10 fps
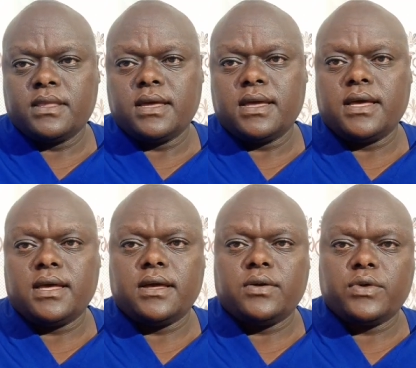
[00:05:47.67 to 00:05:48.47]

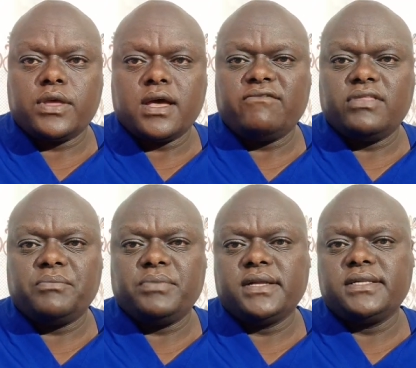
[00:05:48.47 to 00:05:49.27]
Uh, we have the
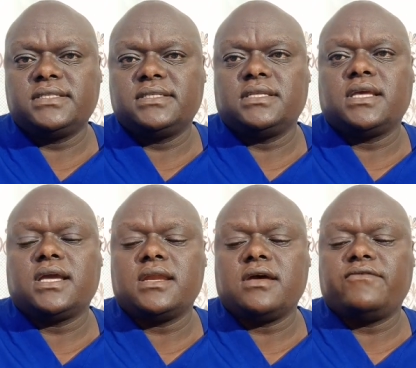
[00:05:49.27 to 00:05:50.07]
pills. They
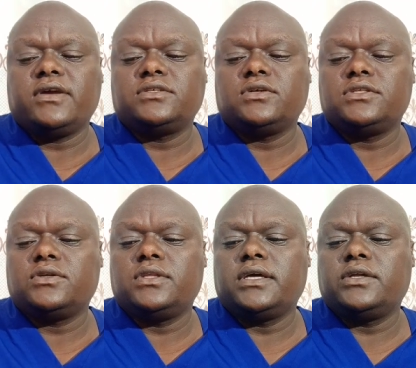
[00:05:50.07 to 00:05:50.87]
can affect
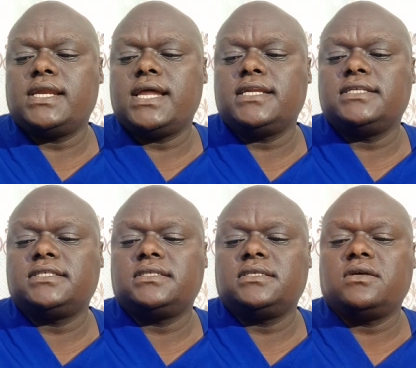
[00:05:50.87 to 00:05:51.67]
also the
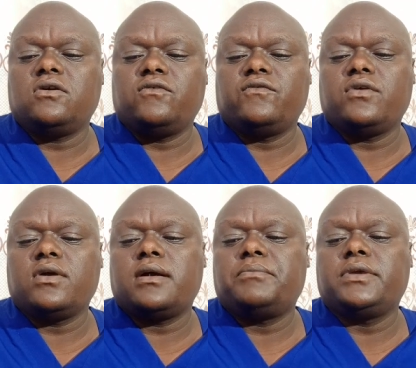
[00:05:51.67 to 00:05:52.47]
regularity of
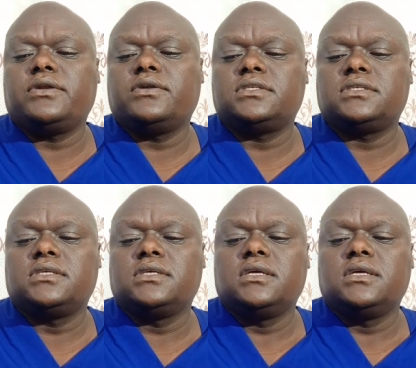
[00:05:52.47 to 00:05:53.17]
your periods.